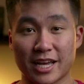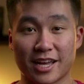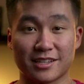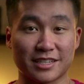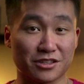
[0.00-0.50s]

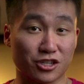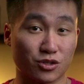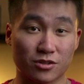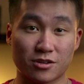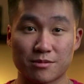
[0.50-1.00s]
And in the
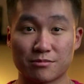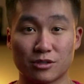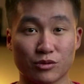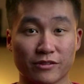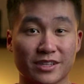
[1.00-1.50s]
short
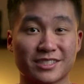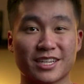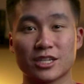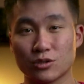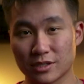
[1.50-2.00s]
term, we've
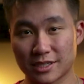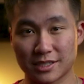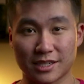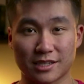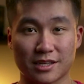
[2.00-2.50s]
continually
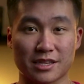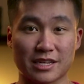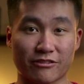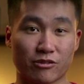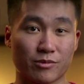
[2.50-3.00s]
seen the
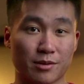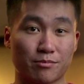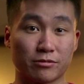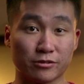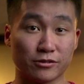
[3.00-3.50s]
government
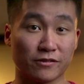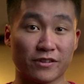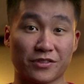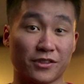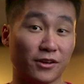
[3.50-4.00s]
prove
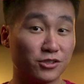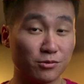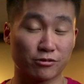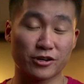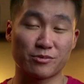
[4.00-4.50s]
that they'll
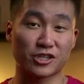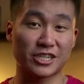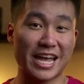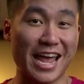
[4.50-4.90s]
do pretty much